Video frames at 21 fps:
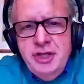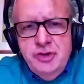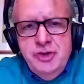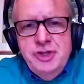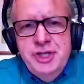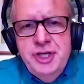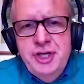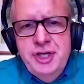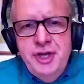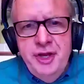
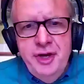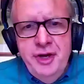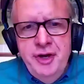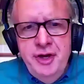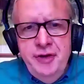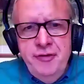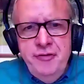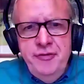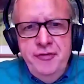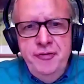isn't there?
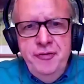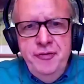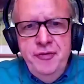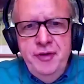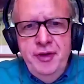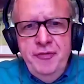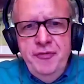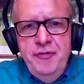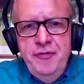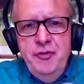If
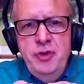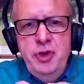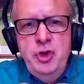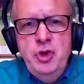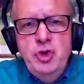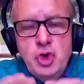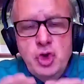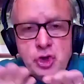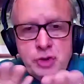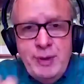if you
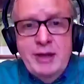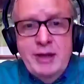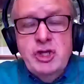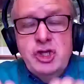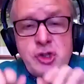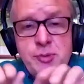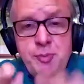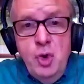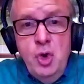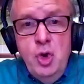talked about the
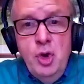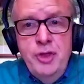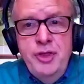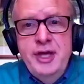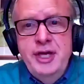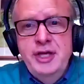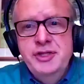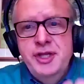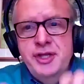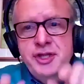small
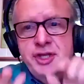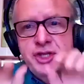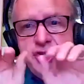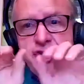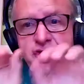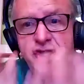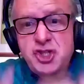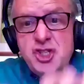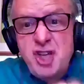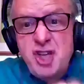things and the
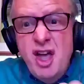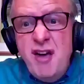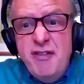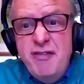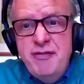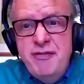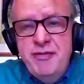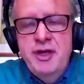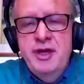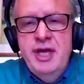
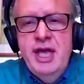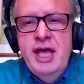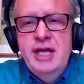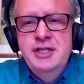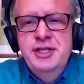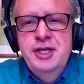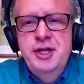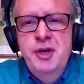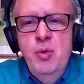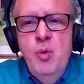stuff that
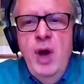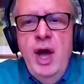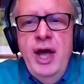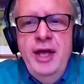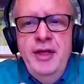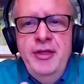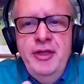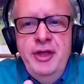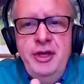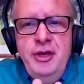gets in a
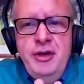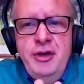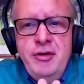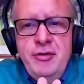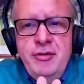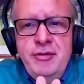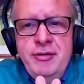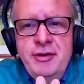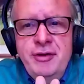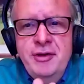way that you
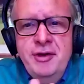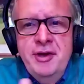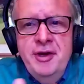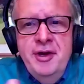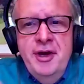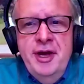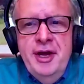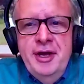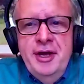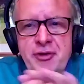can
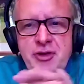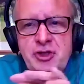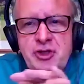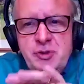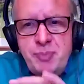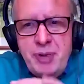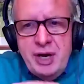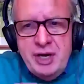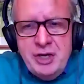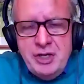
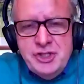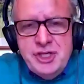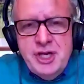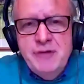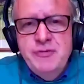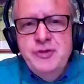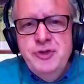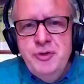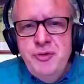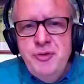spread
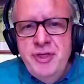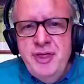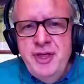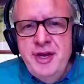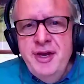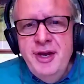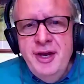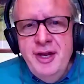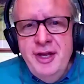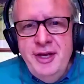yourself too
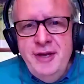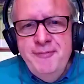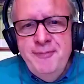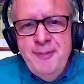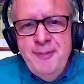thinly.